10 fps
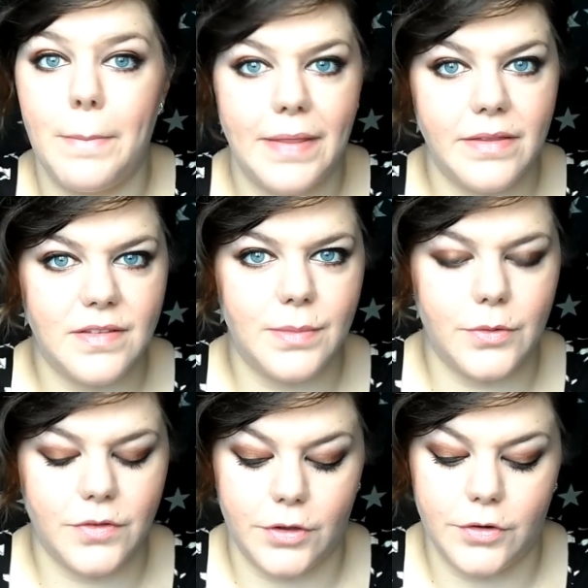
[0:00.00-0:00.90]
A man that
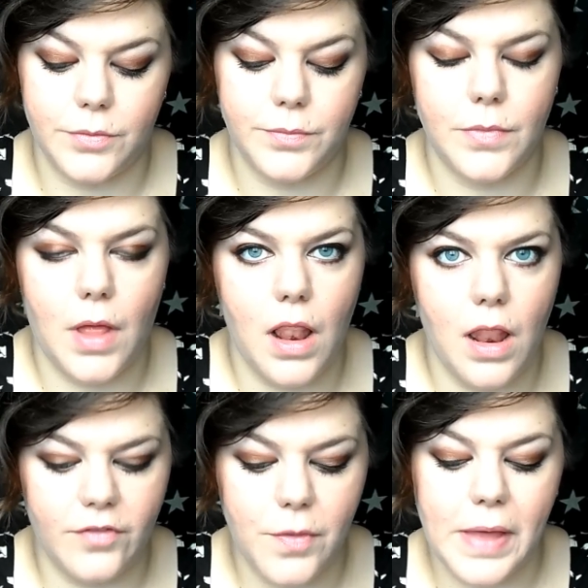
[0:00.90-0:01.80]
smells good.
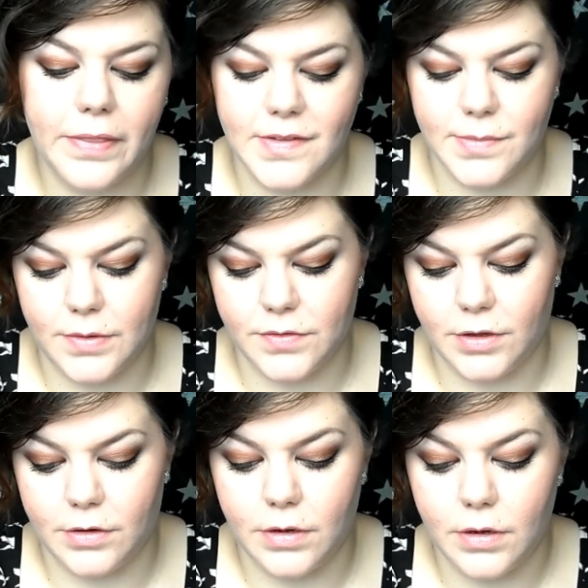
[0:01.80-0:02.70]
Love a man that smells
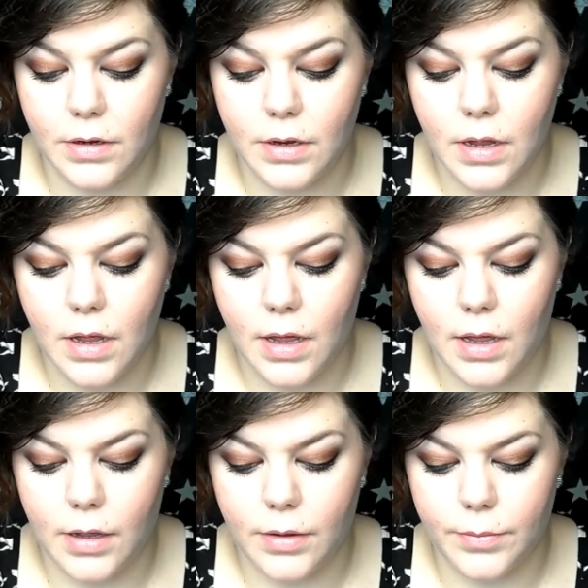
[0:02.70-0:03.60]
good.
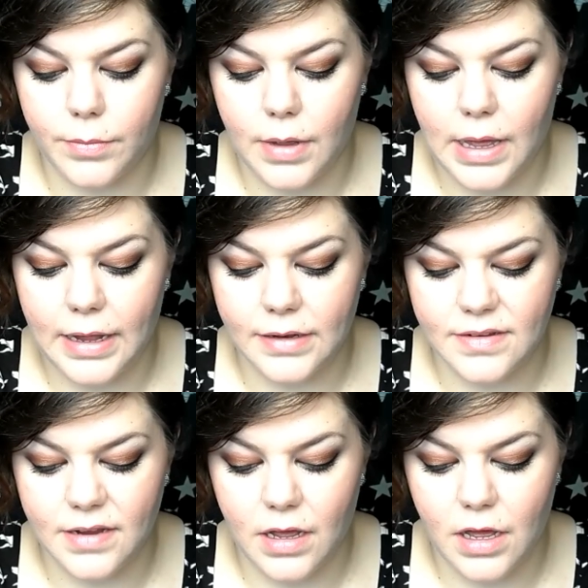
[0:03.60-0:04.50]
Um,
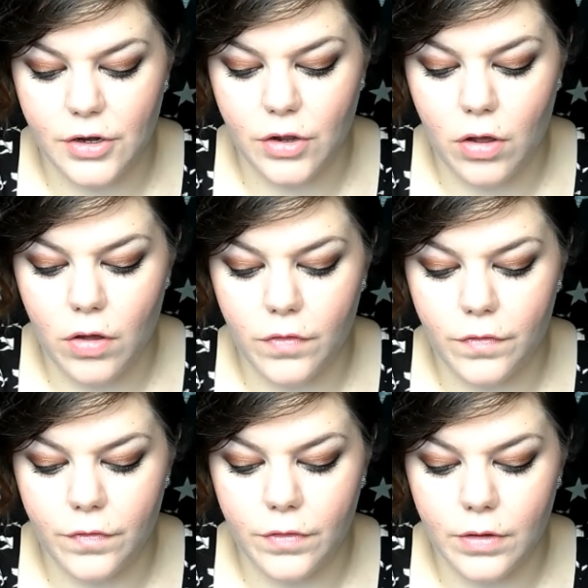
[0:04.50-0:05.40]
and turn
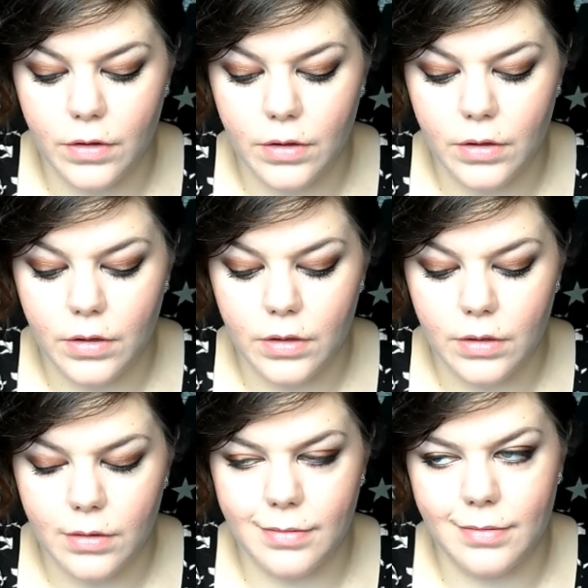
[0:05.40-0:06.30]
off
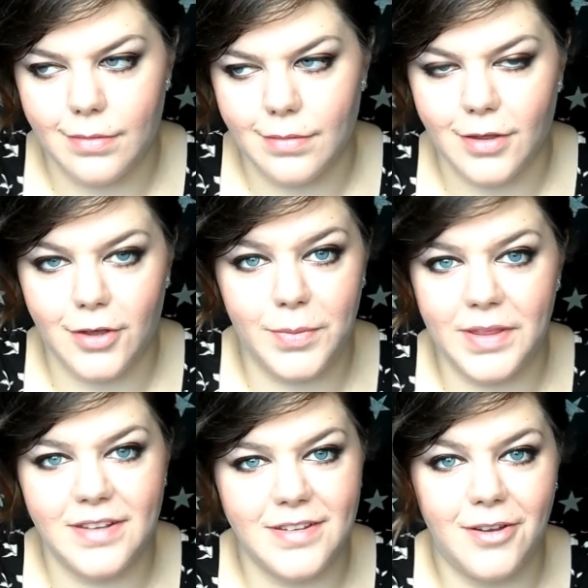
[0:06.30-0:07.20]
could
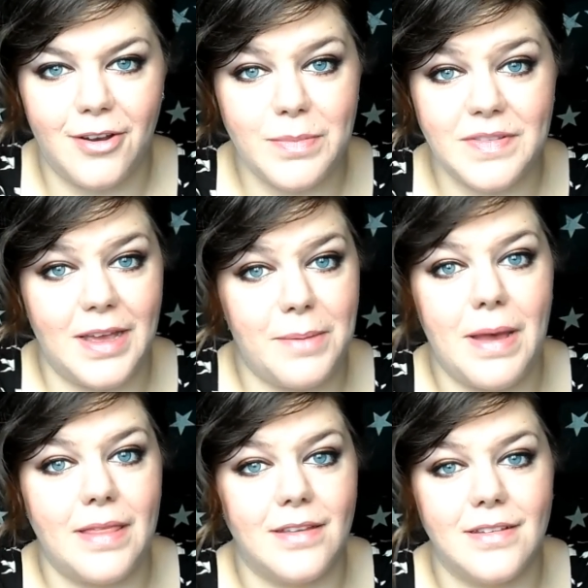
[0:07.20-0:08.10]
be the total opposite, a
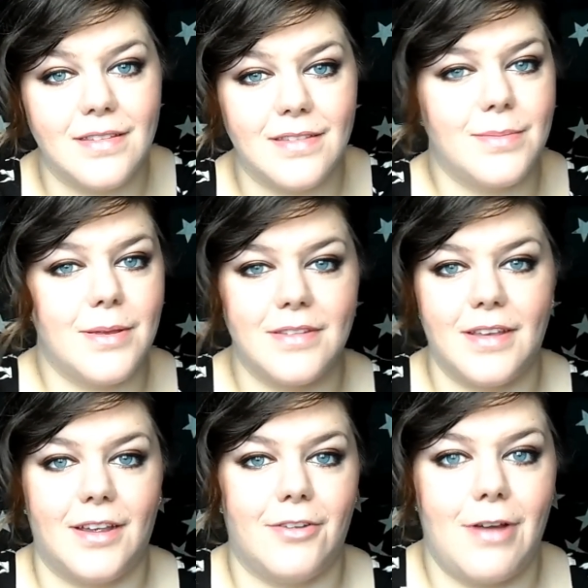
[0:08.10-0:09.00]
man that smells
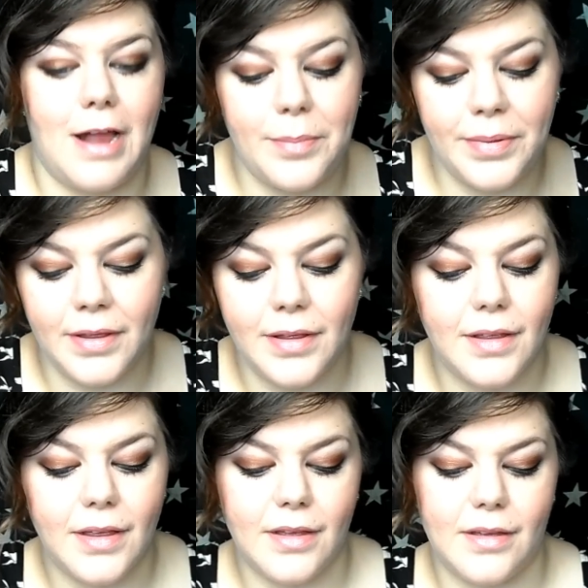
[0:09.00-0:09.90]
like crap.
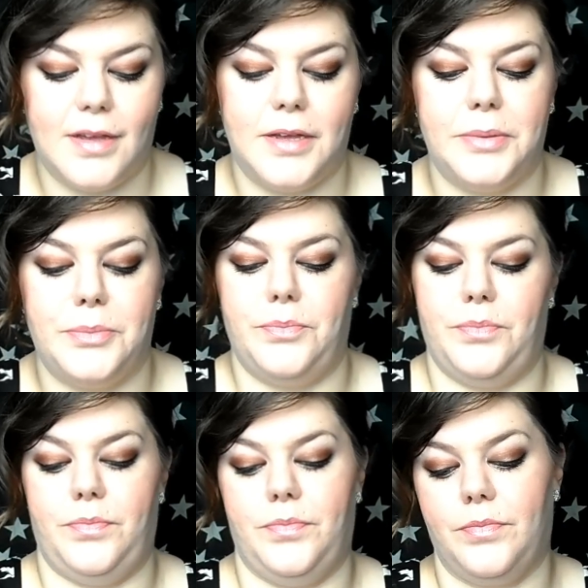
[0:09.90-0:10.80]

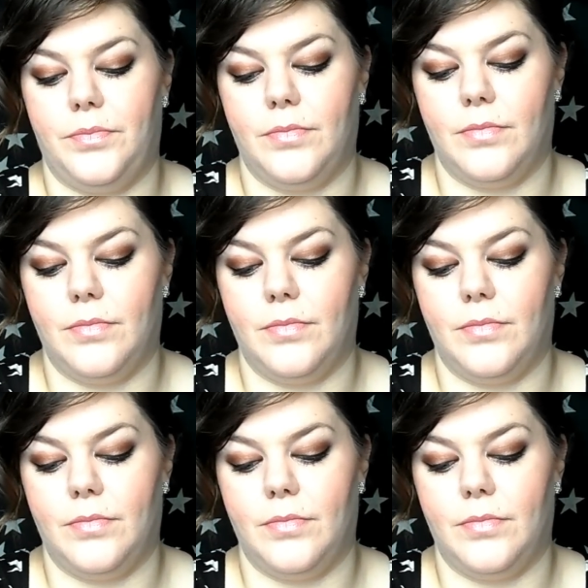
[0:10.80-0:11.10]
Um,